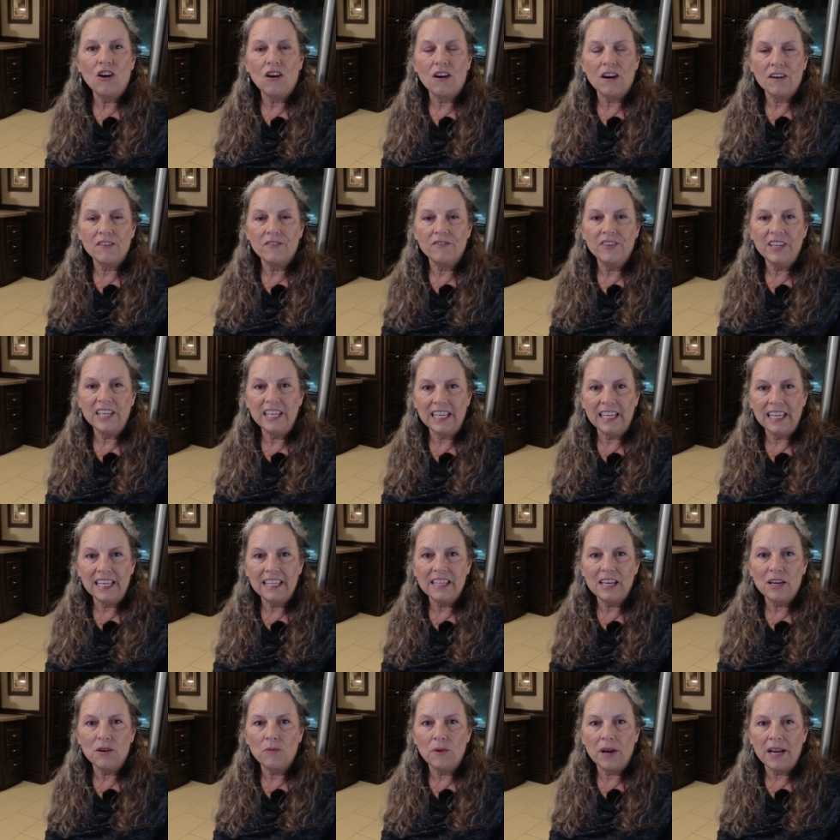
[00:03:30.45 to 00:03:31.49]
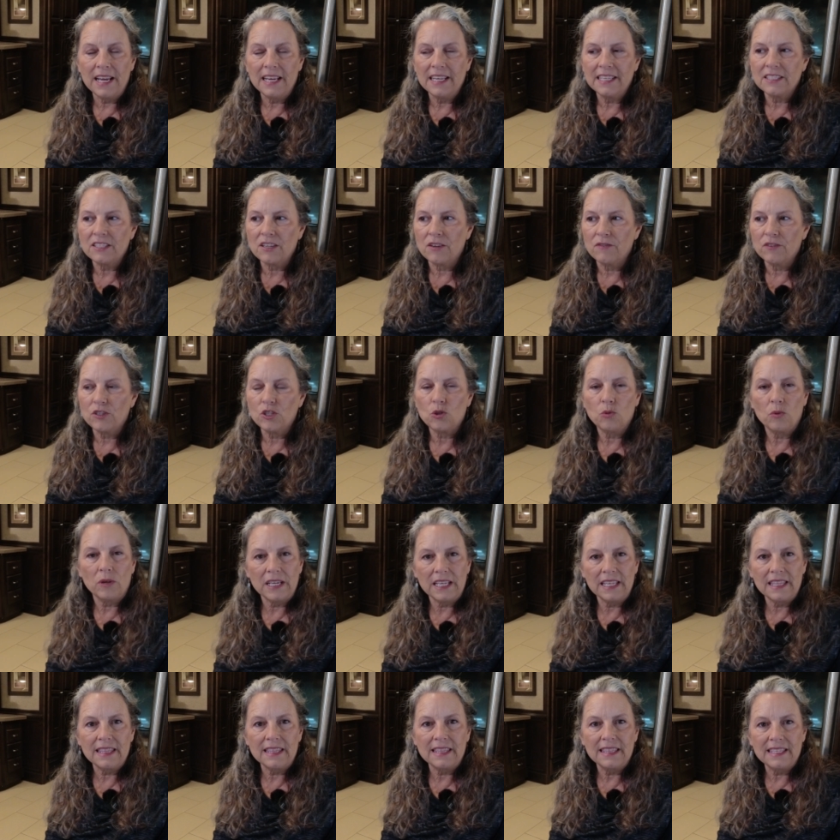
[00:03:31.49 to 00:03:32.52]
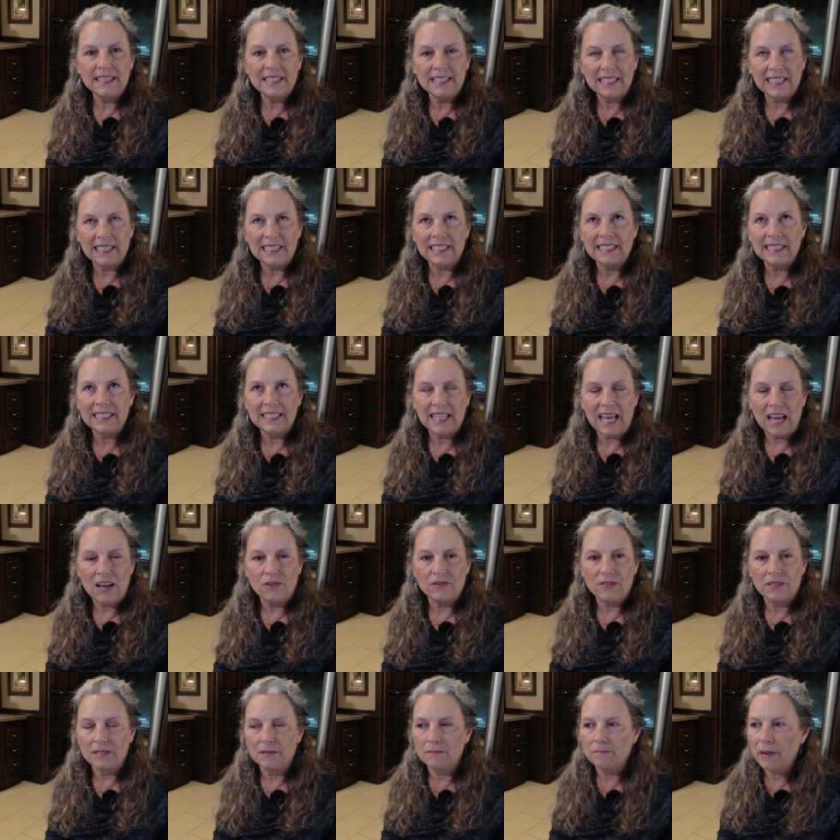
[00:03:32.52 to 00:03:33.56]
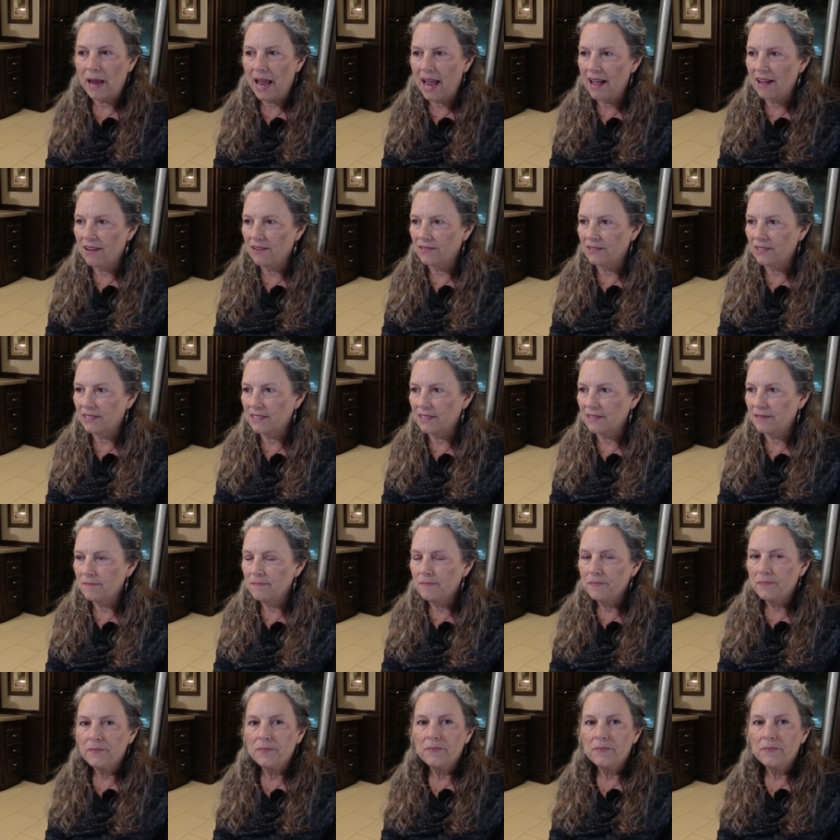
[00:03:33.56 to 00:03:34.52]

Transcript: RV that weighs over 26,000 pounds.